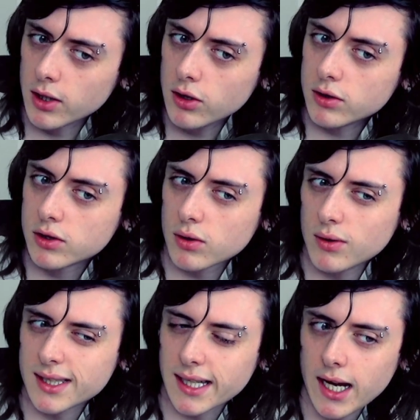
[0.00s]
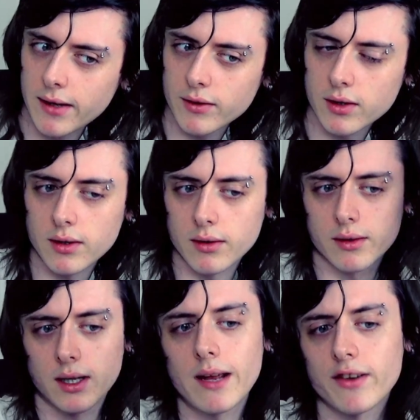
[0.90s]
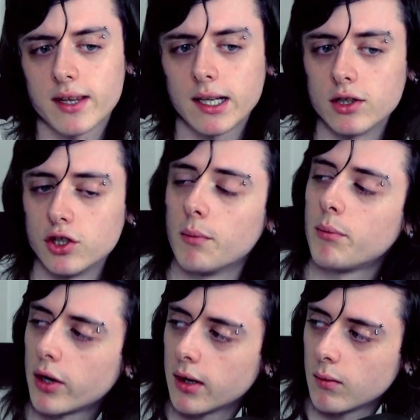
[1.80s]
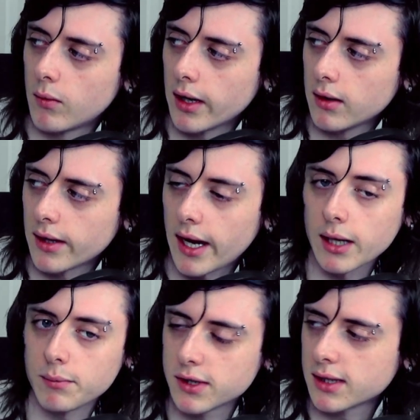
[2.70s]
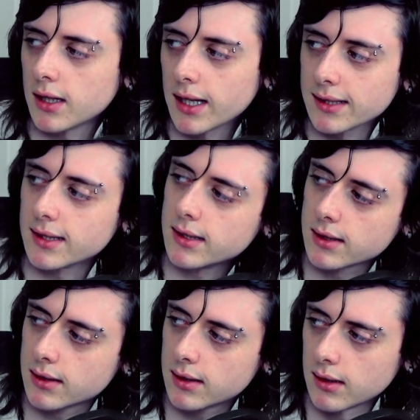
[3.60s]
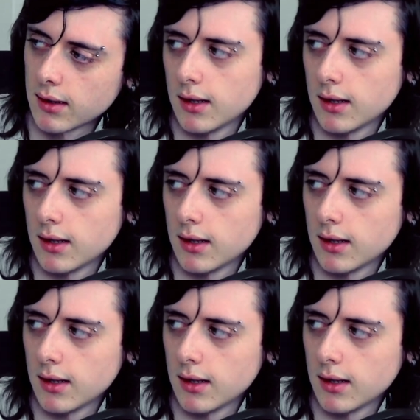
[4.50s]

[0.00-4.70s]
good. So it's kind of a clever thing to jump on it while the hype still exists.